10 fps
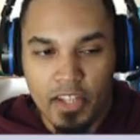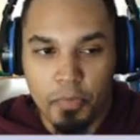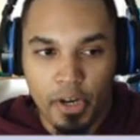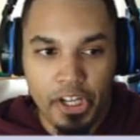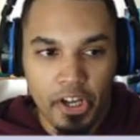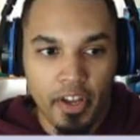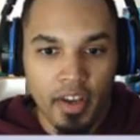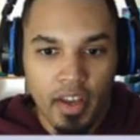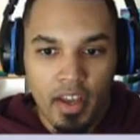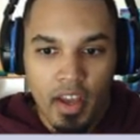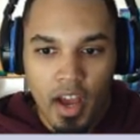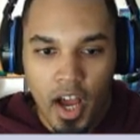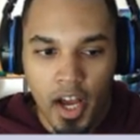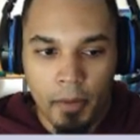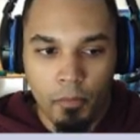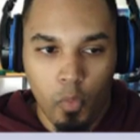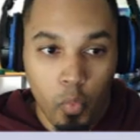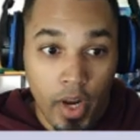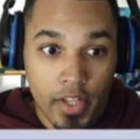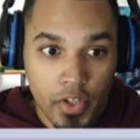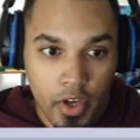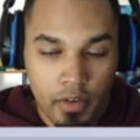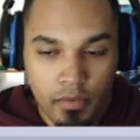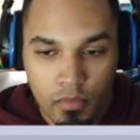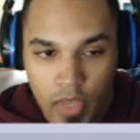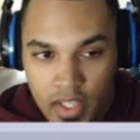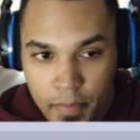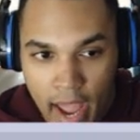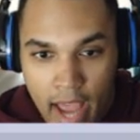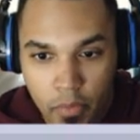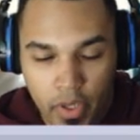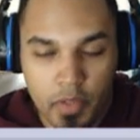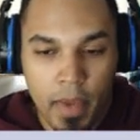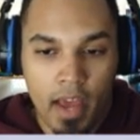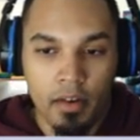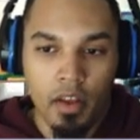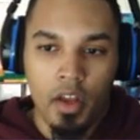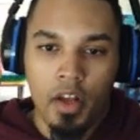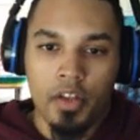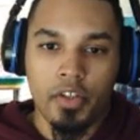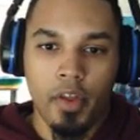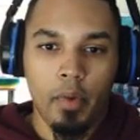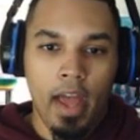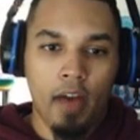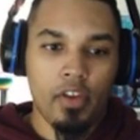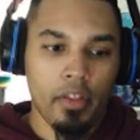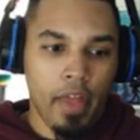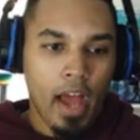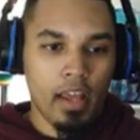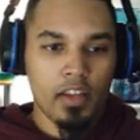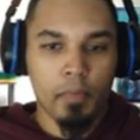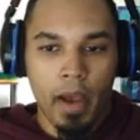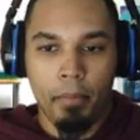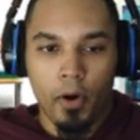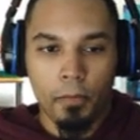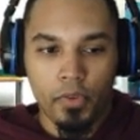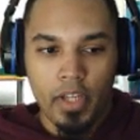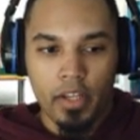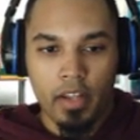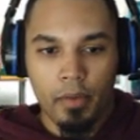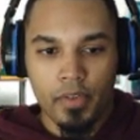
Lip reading: pretty good when it's good. It's bad when it's bad. So there we have it. That is my purple deck that I went